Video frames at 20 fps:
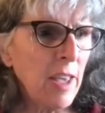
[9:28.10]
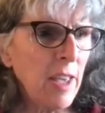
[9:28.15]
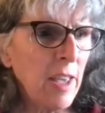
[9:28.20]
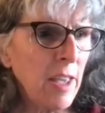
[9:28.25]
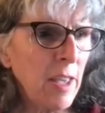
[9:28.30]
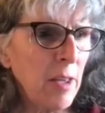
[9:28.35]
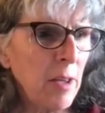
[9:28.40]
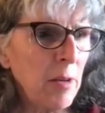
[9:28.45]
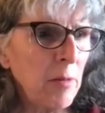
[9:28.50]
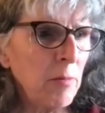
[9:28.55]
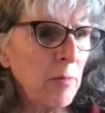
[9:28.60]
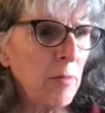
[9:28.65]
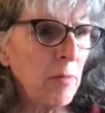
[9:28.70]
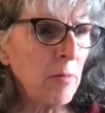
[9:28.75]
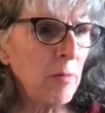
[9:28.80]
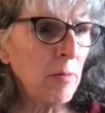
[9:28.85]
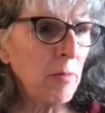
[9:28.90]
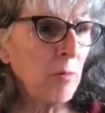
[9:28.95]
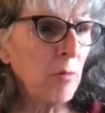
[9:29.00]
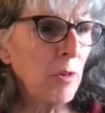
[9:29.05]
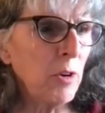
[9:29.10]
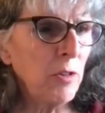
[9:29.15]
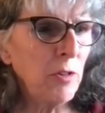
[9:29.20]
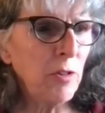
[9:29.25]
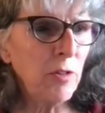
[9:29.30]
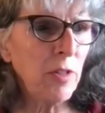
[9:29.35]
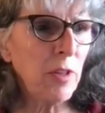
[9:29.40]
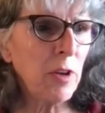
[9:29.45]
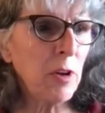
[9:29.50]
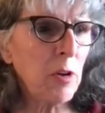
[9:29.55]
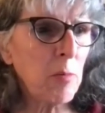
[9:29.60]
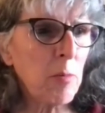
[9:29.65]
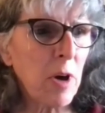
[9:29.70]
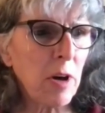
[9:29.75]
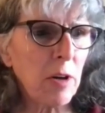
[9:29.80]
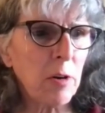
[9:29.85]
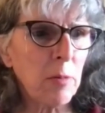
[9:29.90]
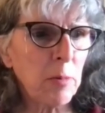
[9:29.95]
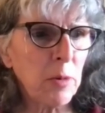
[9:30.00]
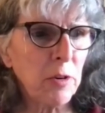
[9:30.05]
And when you think
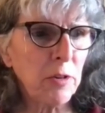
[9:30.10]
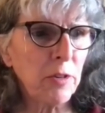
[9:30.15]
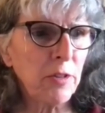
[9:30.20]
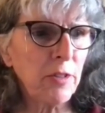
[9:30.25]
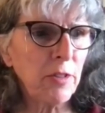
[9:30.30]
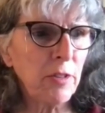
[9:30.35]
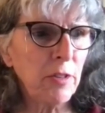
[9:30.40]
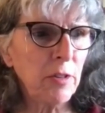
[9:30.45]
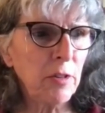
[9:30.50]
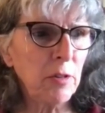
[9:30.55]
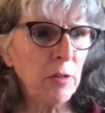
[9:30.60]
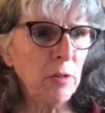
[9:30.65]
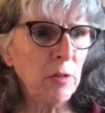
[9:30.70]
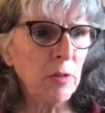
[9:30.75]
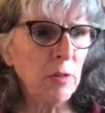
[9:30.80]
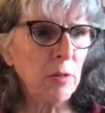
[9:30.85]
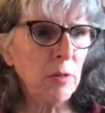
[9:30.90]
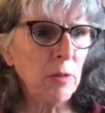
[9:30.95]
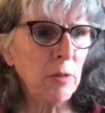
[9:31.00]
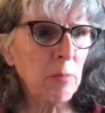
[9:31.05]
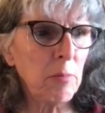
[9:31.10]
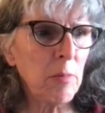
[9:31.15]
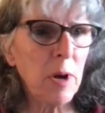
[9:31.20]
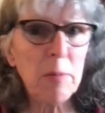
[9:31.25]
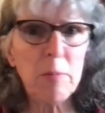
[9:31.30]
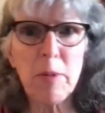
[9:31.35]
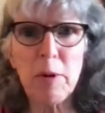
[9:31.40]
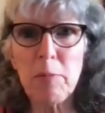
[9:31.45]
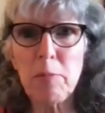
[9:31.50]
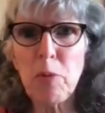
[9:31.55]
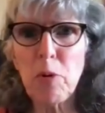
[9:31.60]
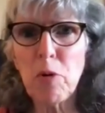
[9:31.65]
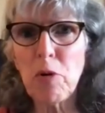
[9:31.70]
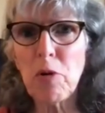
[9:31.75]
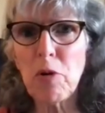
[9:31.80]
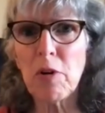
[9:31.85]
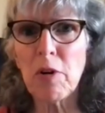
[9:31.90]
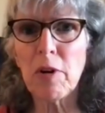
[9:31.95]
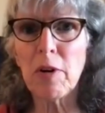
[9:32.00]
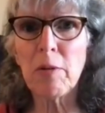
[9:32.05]
about a person who might be
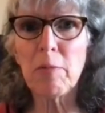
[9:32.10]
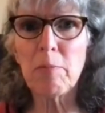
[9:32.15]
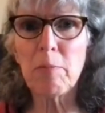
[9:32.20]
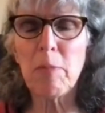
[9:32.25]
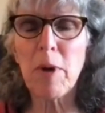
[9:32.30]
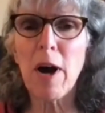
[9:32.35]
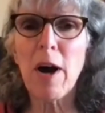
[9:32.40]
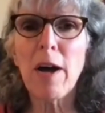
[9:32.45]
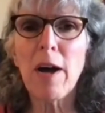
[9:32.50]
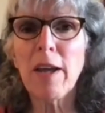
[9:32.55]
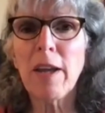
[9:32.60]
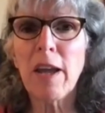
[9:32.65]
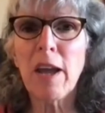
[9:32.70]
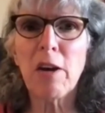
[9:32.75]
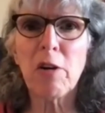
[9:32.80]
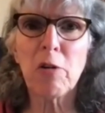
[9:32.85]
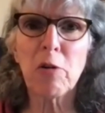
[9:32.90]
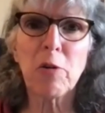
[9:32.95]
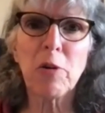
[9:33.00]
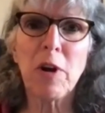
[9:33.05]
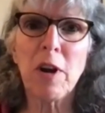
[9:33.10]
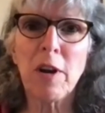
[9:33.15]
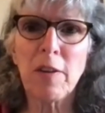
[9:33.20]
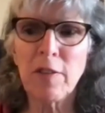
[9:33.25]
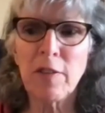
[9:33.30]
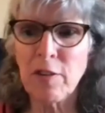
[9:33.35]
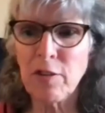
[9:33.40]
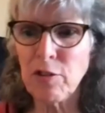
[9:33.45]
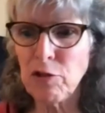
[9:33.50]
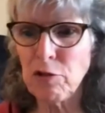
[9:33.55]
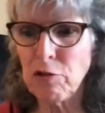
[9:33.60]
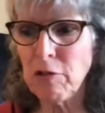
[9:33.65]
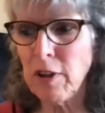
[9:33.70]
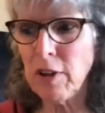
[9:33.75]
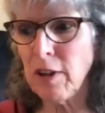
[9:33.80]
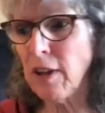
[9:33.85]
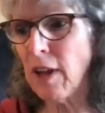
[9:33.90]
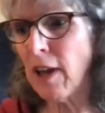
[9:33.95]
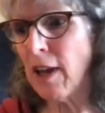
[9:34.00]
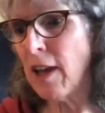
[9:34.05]
poor buying heroin on the
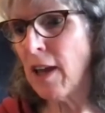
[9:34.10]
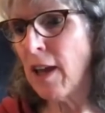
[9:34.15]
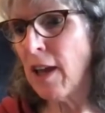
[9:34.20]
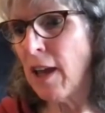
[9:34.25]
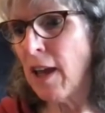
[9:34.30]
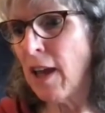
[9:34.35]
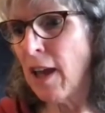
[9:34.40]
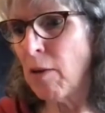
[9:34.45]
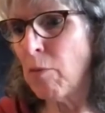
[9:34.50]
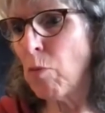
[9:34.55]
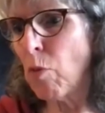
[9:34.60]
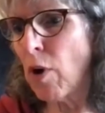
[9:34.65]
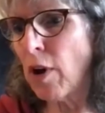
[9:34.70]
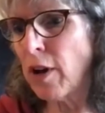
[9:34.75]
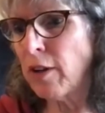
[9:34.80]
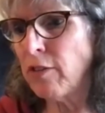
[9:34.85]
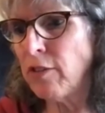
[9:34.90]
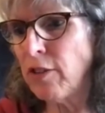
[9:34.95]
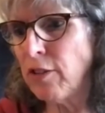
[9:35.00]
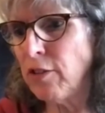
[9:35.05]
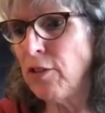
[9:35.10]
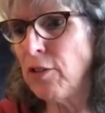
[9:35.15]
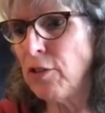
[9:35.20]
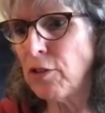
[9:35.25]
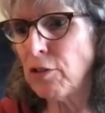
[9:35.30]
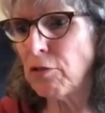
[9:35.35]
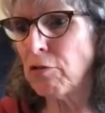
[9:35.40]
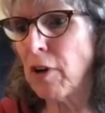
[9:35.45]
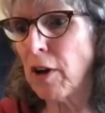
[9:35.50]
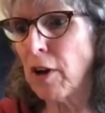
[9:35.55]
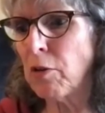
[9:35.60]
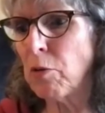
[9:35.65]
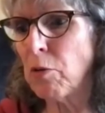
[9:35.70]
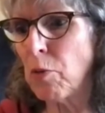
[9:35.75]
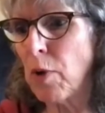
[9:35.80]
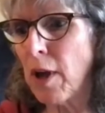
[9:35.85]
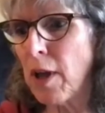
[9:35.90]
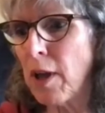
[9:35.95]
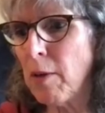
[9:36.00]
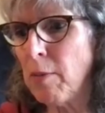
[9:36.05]
street and wanting to use it right
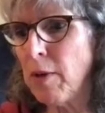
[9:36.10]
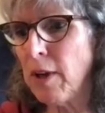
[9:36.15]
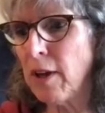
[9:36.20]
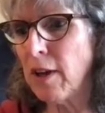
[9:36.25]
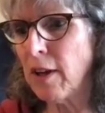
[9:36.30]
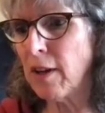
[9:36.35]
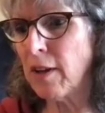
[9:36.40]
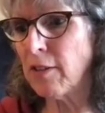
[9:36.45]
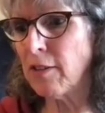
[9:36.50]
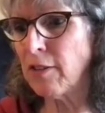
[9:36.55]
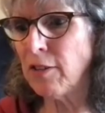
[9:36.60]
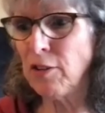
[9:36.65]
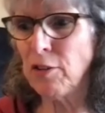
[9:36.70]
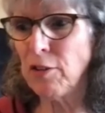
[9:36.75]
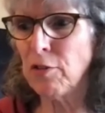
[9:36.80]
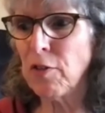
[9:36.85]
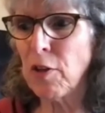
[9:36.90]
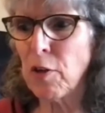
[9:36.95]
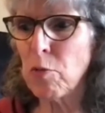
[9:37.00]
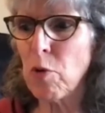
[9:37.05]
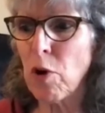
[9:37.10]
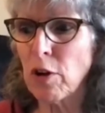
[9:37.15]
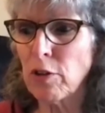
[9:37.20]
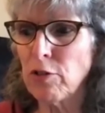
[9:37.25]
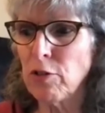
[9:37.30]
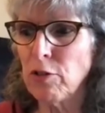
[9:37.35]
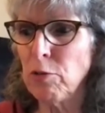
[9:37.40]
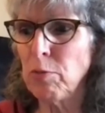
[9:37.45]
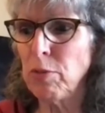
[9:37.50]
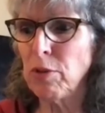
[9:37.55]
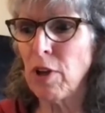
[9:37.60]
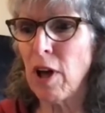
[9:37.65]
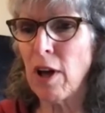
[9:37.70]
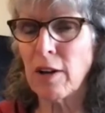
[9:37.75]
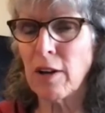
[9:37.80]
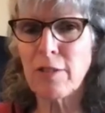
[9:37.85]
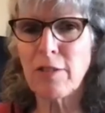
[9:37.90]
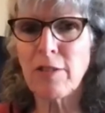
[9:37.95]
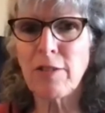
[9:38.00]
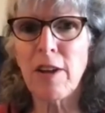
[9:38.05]
away because, if they walk 2
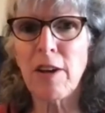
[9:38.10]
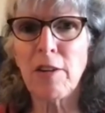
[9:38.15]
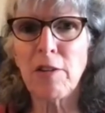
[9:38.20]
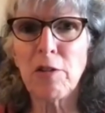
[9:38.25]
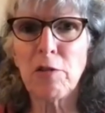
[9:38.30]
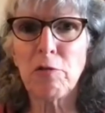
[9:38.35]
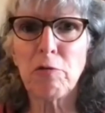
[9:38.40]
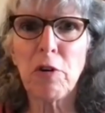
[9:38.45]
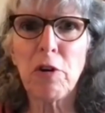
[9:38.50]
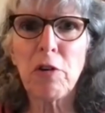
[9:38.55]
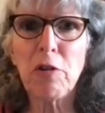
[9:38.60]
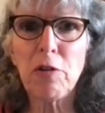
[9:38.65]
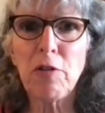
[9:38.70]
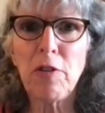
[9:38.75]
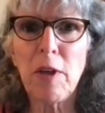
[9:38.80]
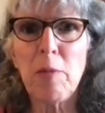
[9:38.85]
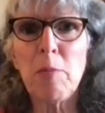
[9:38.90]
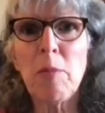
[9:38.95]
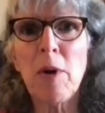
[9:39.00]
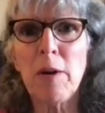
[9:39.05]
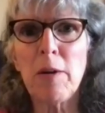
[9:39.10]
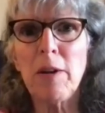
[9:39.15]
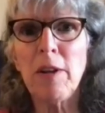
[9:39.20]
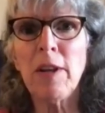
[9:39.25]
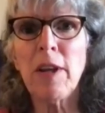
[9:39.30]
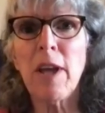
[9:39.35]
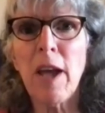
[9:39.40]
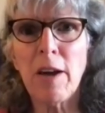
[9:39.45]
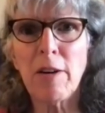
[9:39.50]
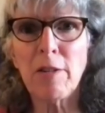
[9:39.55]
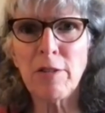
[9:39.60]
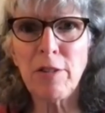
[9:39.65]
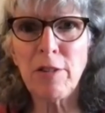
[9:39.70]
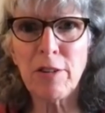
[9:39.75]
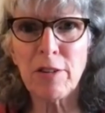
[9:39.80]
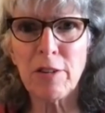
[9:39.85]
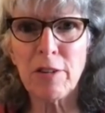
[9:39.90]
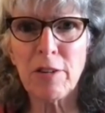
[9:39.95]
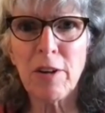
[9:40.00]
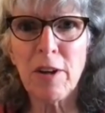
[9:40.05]
blocks down the road, they might
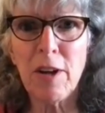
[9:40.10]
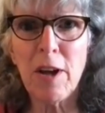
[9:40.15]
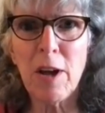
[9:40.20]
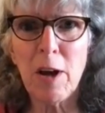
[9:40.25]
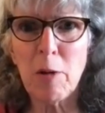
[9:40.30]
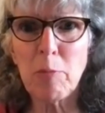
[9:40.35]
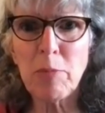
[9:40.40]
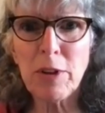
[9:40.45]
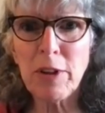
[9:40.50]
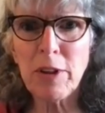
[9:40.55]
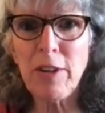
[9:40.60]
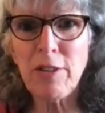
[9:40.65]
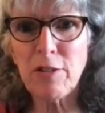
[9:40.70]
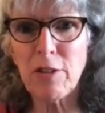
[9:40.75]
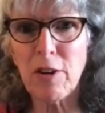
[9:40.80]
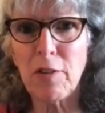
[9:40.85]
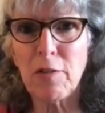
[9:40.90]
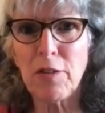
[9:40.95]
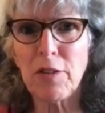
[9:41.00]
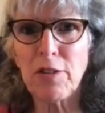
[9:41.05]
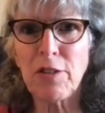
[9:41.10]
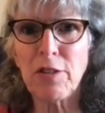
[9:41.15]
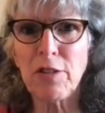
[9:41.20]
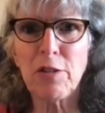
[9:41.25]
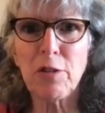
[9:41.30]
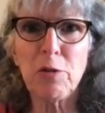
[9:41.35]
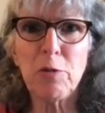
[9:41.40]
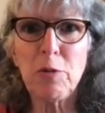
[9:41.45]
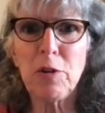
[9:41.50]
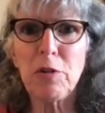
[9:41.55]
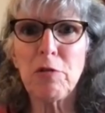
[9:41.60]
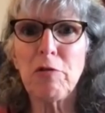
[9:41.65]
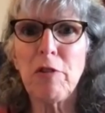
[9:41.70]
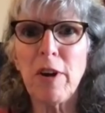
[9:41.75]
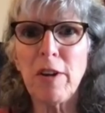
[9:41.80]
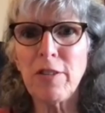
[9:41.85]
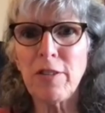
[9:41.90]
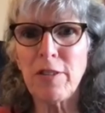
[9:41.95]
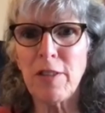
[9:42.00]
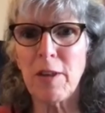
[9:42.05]
encounter a police officer who would
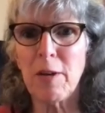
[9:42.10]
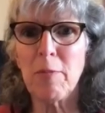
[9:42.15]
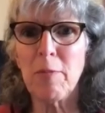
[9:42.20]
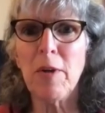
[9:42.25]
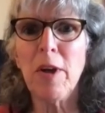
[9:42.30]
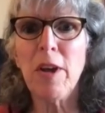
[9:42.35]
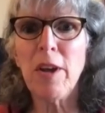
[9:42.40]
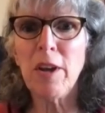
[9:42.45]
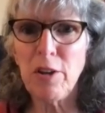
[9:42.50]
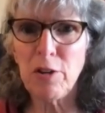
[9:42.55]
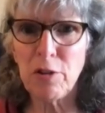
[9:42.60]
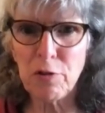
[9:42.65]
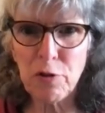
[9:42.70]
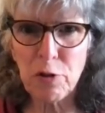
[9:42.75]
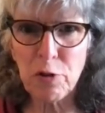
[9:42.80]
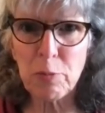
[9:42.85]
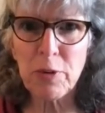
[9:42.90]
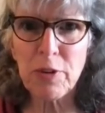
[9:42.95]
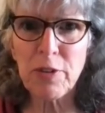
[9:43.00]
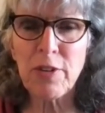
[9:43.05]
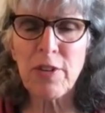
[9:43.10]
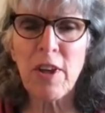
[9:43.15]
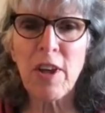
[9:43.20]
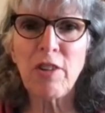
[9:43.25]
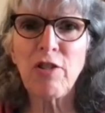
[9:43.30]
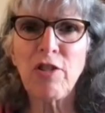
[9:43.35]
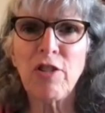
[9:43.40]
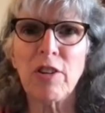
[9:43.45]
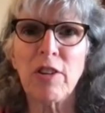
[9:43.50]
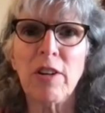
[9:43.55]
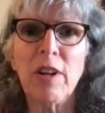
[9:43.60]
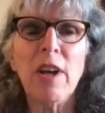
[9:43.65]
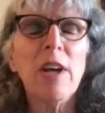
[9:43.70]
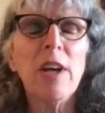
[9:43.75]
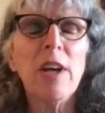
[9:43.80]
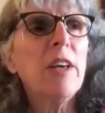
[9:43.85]
arrest them, for possession.